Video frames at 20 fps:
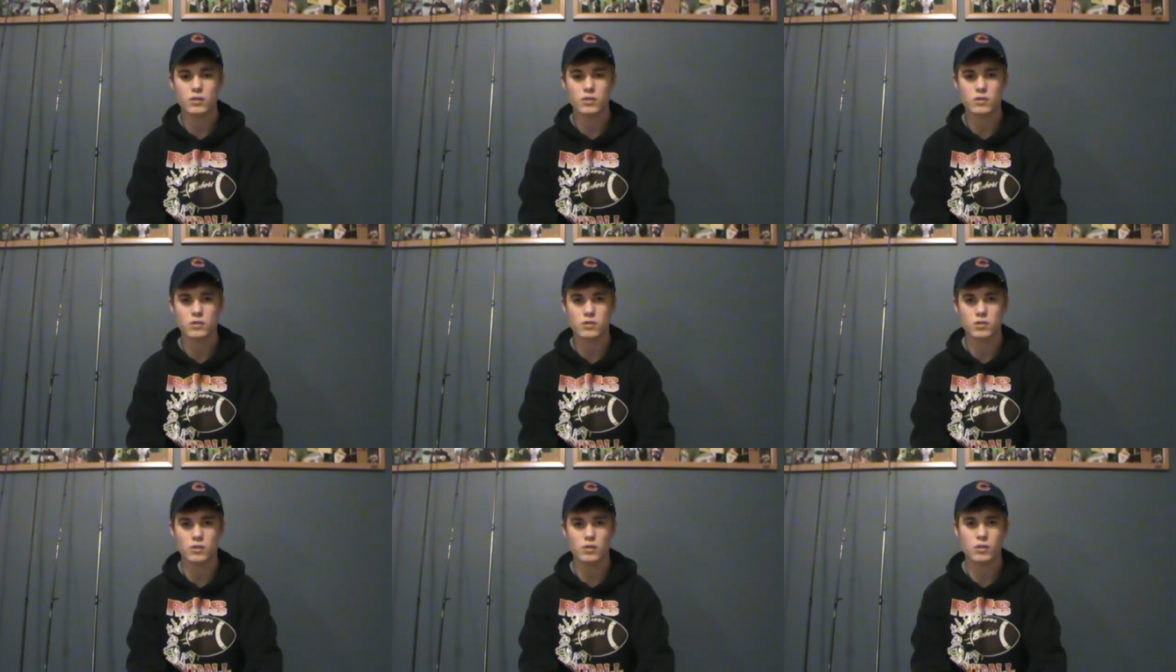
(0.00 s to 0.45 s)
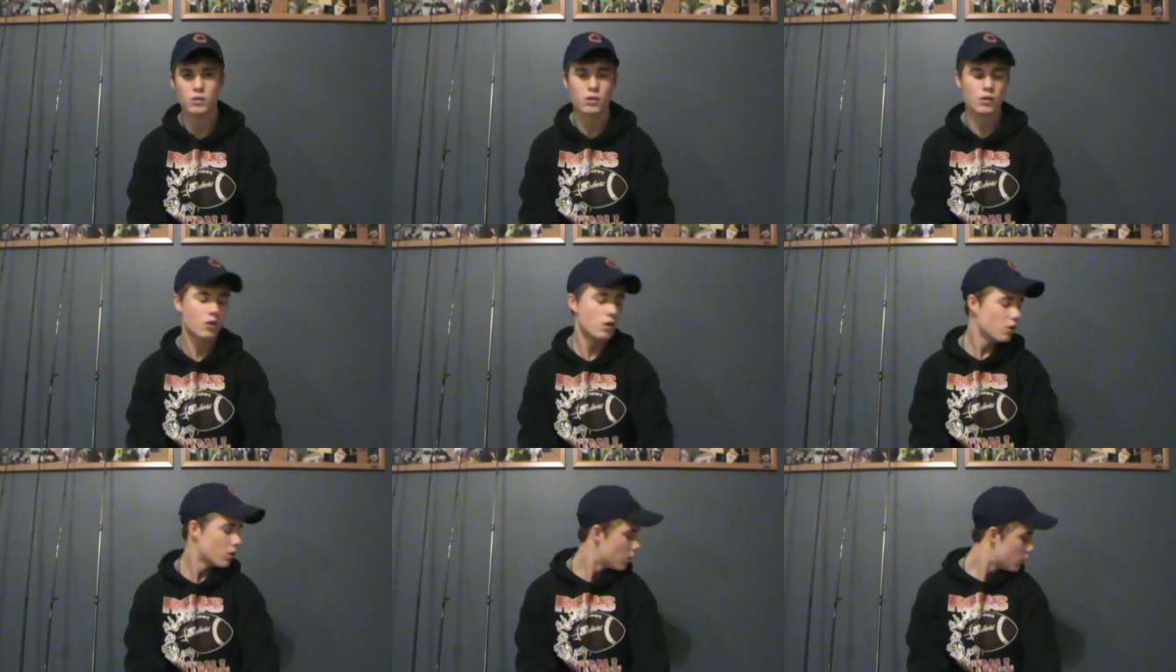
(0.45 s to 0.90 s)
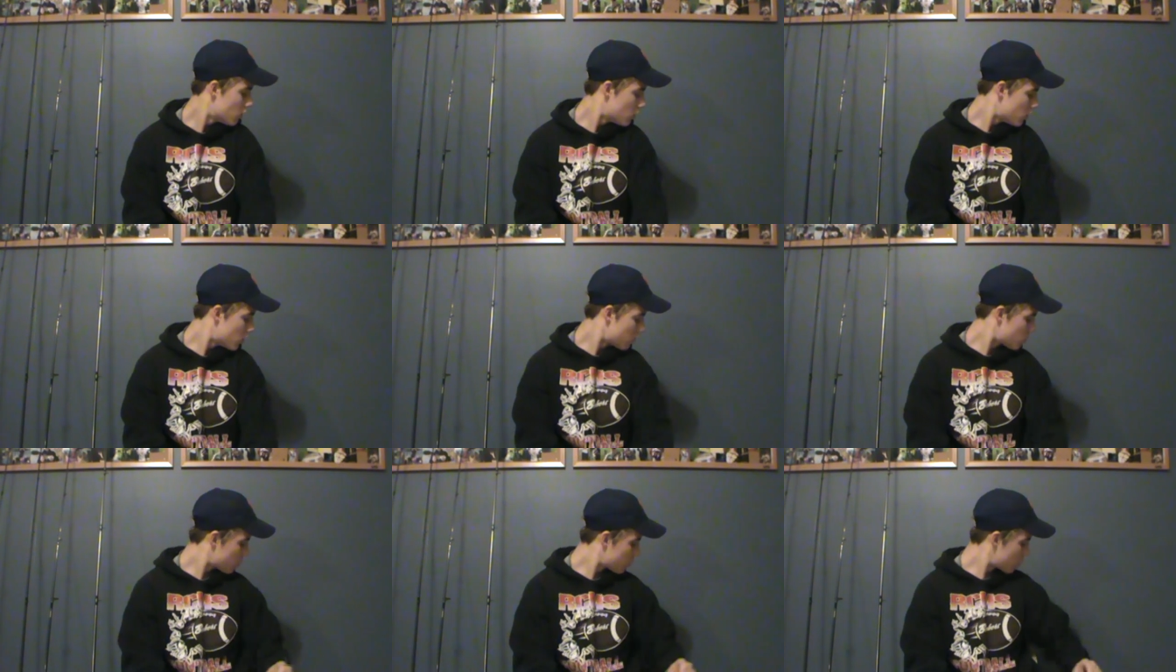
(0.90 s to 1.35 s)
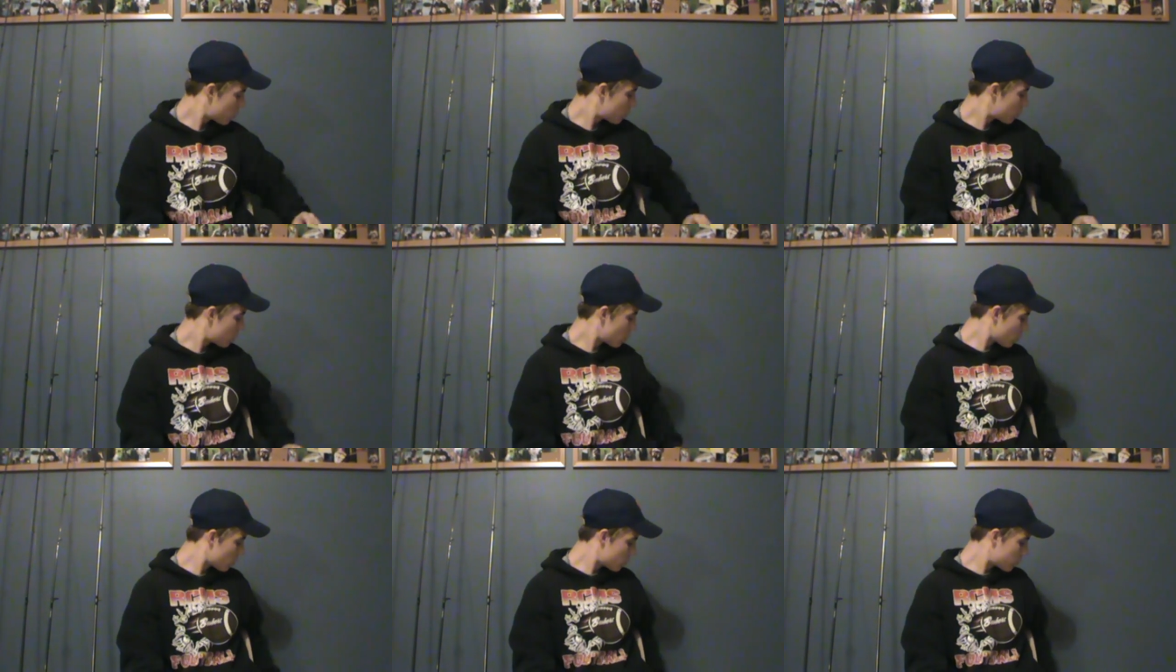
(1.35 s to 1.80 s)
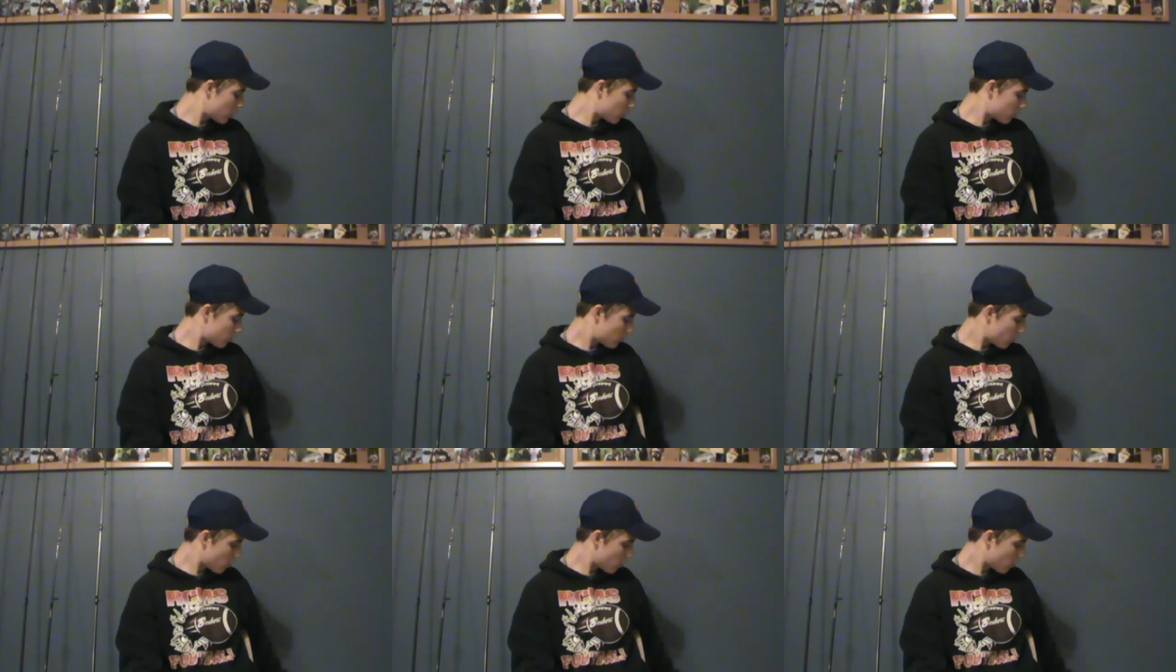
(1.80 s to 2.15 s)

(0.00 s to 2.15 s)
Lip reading: So I'm going to start things